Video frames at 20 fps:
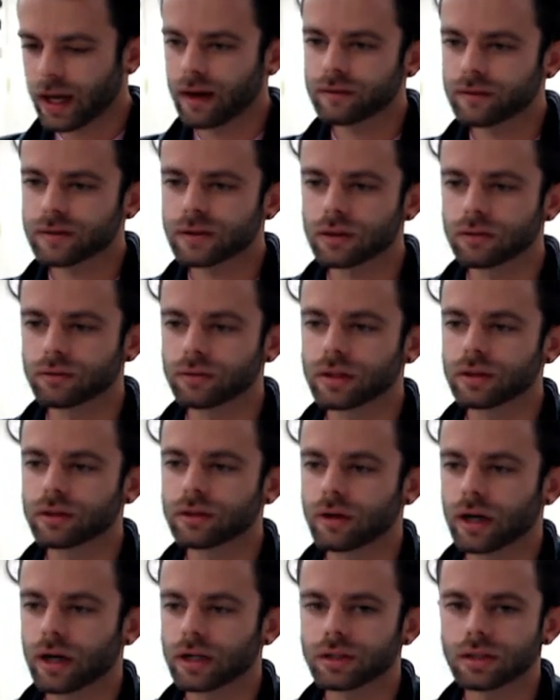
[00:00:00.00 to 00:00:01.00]
to read the
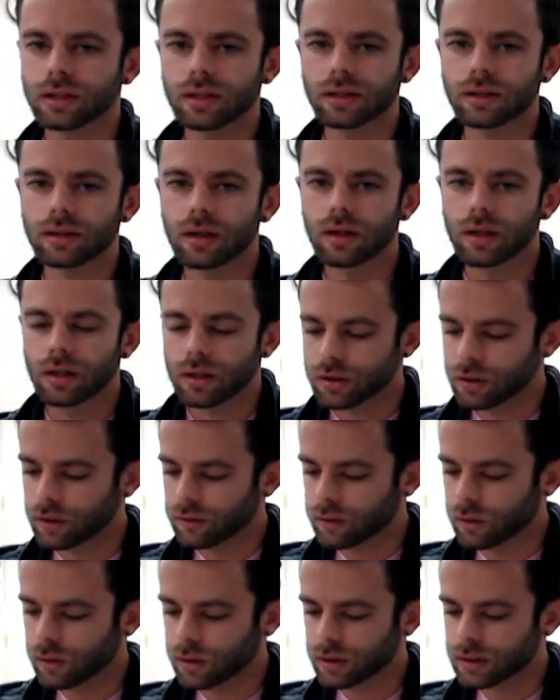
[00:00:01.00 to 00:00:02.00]
directions, so
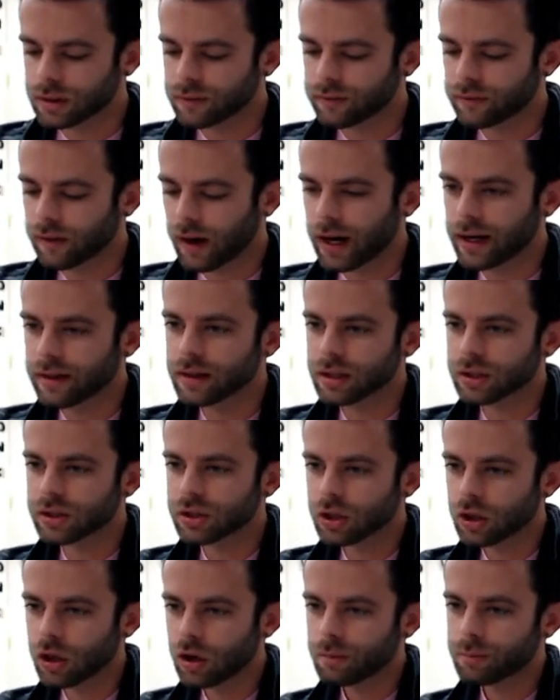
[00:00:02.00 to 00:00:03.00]
of course find the
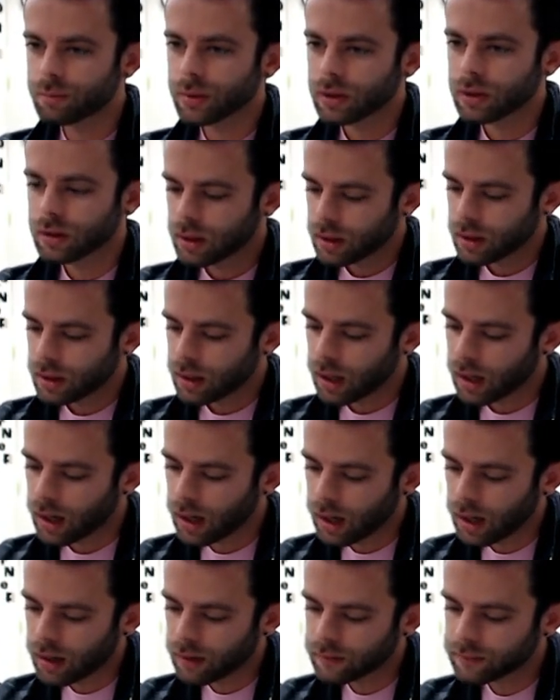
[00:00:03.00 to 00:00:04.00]
slope
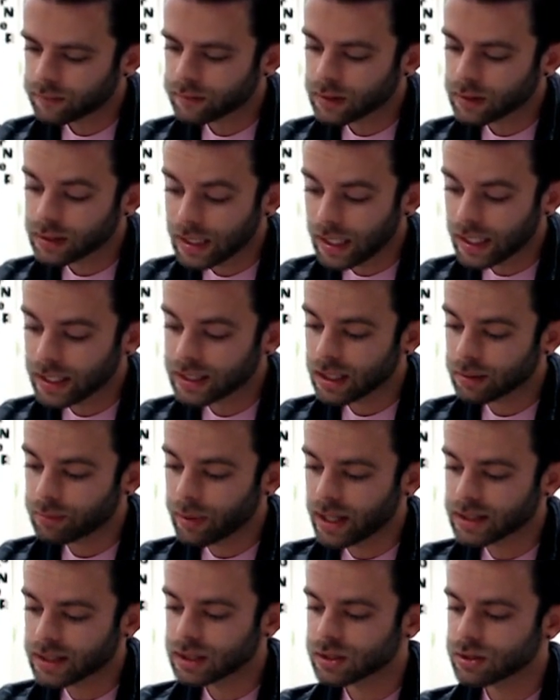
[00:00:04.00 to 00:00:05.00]
of a line that
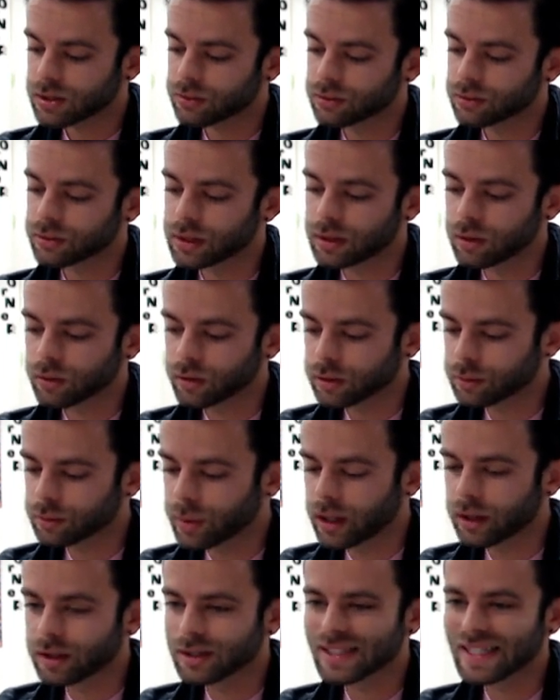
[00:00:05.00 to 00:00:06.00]
passes through the ordered
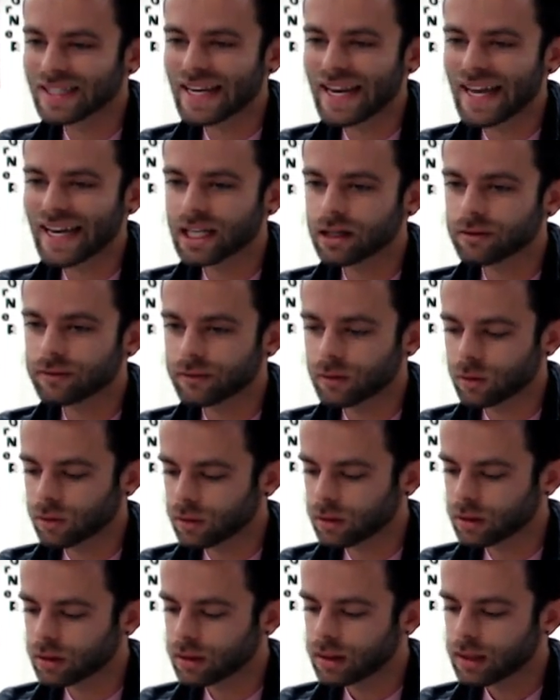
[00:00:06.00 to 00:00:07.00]
pairs
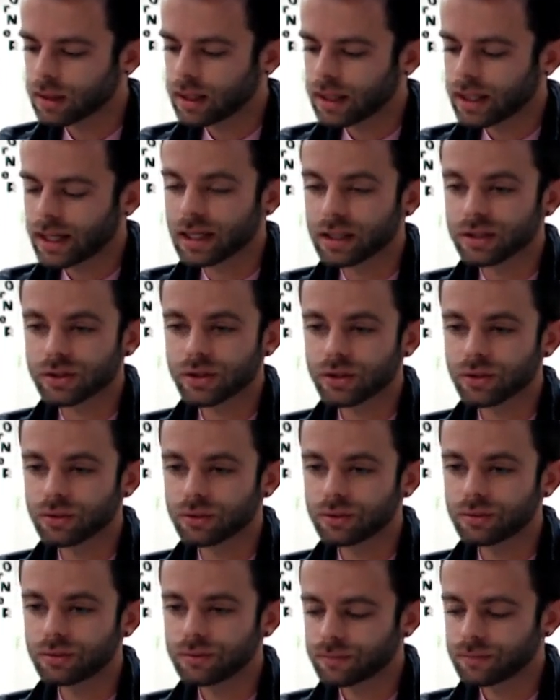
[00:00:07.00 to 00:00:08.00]
-4 and
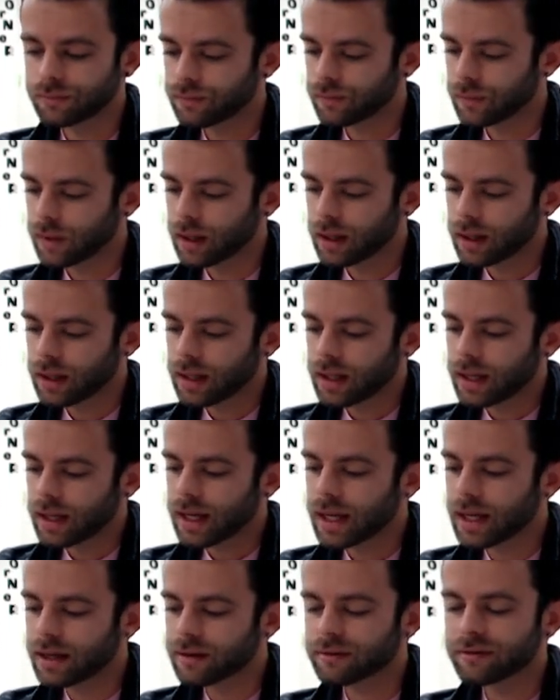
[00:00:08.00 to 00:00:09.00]
2
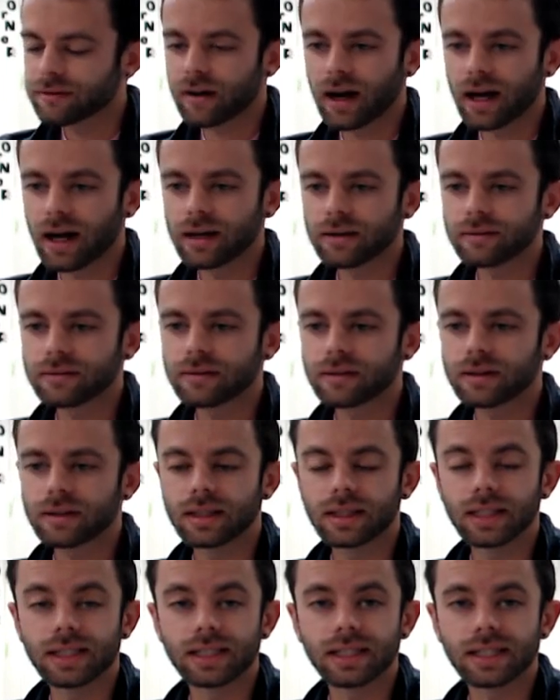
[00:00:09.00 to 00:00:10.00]
and 5
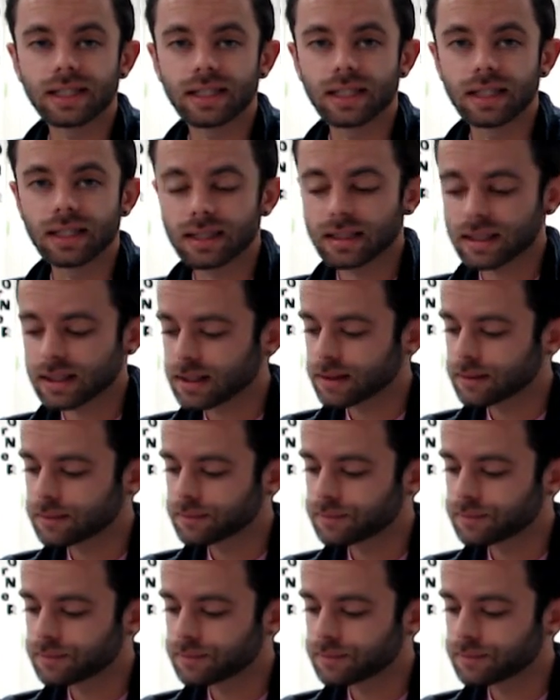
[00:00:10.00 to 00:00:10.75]
and 6.